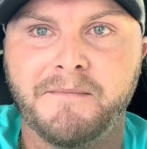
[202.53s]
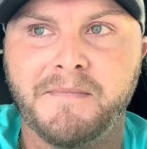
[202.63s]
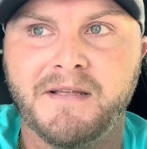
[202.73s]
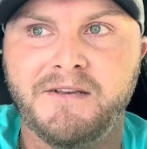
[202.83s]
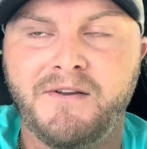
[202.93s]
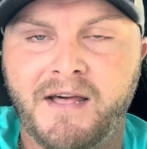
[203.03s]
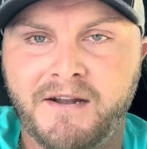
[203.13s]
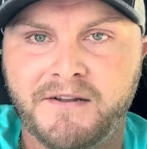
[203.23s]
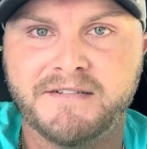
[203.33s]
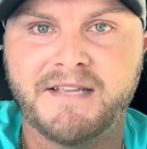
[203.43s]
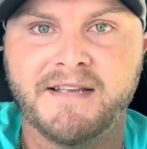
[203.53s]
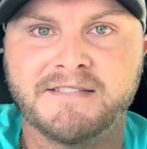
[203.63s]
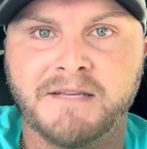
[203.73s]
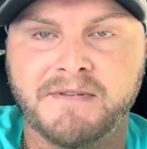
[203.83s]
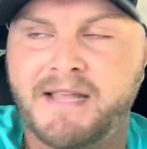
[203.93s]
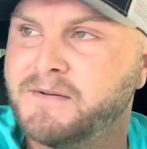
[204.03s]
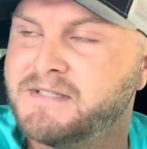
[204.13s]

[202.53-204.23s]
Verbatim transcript: But you got to understand something. That